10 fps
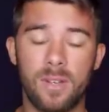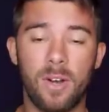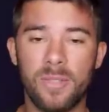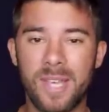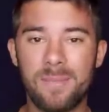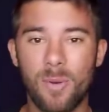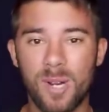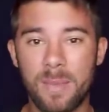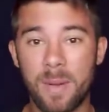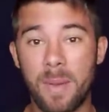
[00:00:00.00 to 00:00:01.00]
All that and more
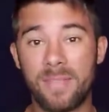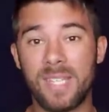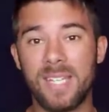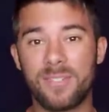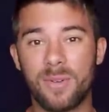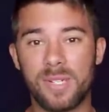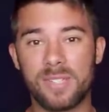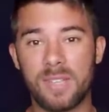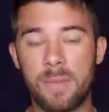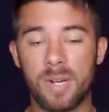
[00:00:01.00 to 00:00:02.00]
coming up after the intro and
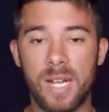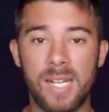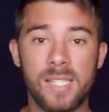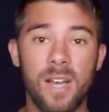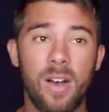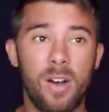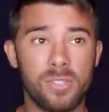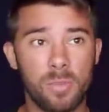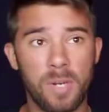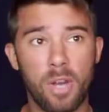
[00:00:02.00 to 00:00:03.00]
disclaimer, guys.
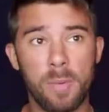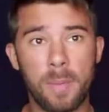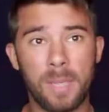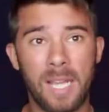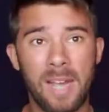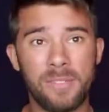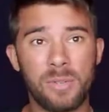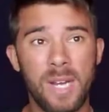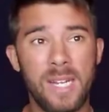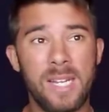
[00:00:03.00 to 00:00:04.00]
Also, I'm going to open up a live
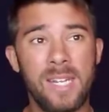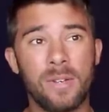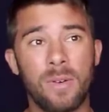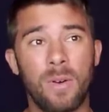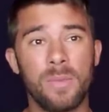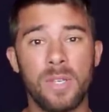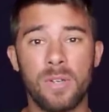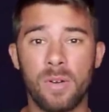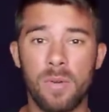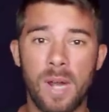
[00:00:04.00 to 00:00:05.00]
trade here on the
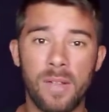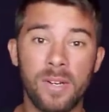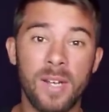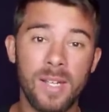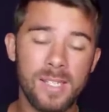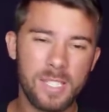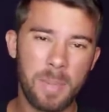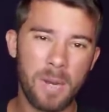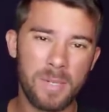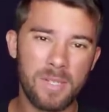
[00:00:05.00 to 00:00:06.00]
euro dollar. This is a
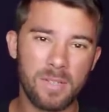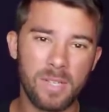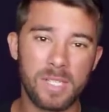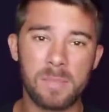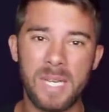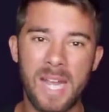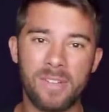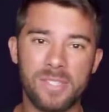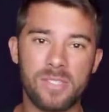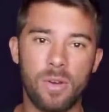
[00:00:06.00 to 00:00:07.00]
pair we took a look at some
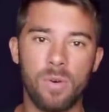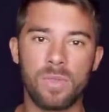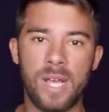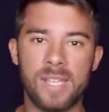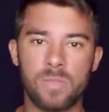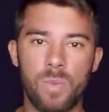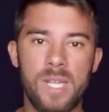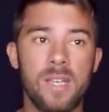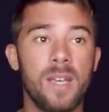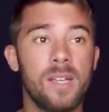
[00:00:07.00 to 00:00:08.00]
analysis on last
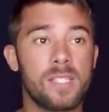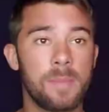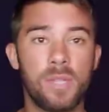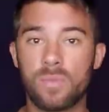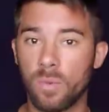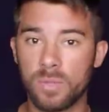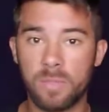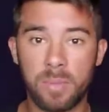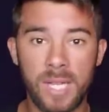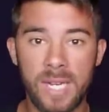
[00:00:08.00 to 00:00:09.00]
week. Some of those rules
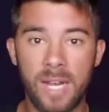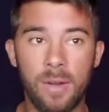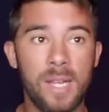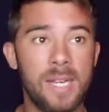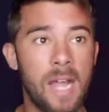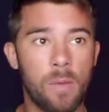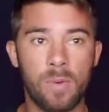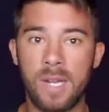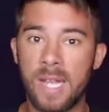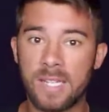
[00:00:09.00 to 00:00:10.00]
have played out, and now we're
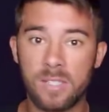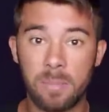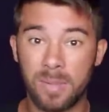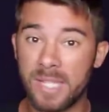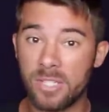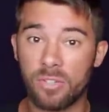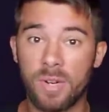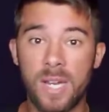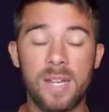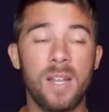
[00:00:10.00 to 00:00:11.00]
ready to actually place a
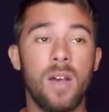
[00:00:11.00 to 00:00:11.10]
trade